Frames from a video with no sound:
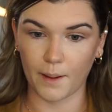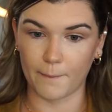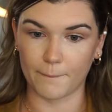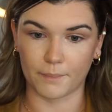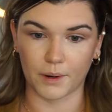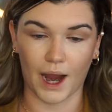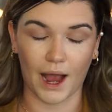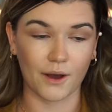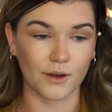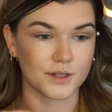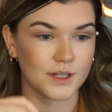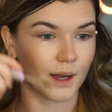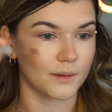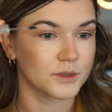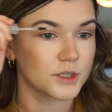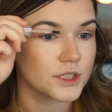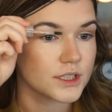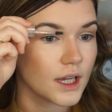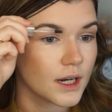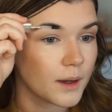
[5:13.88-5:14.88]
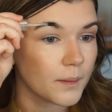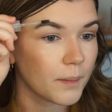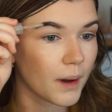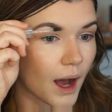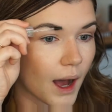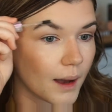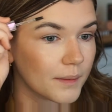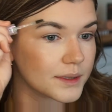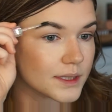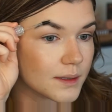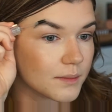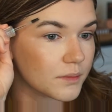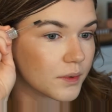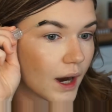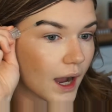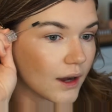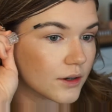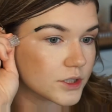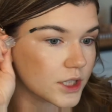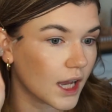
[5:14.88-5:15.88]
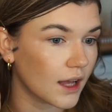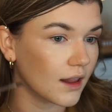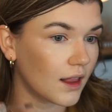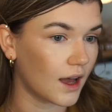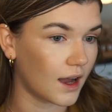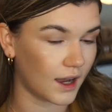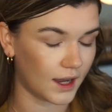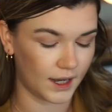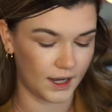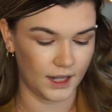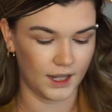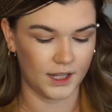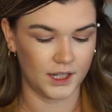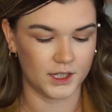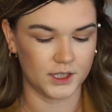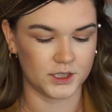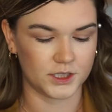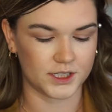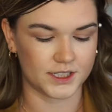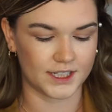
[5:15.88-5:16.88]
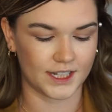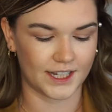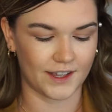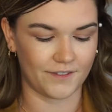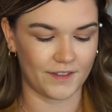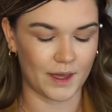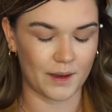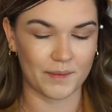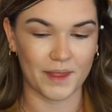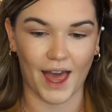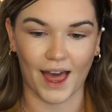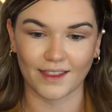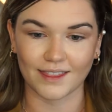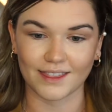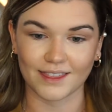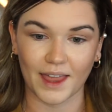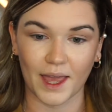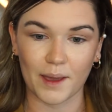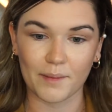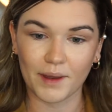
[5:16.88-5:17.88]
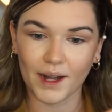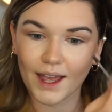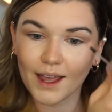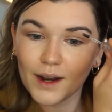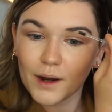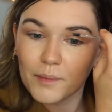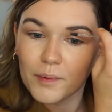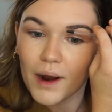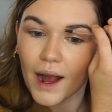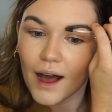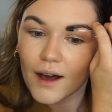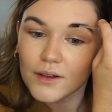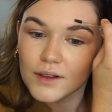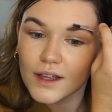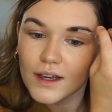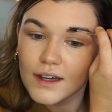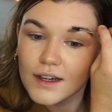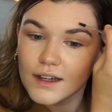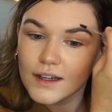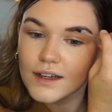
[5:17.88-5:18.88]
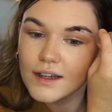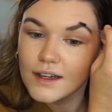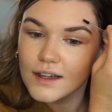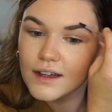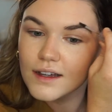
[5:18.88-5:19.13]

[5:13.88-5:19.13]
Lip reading: Brows, I'm just gonna pop some brow gel on just to give them that laminated brow look.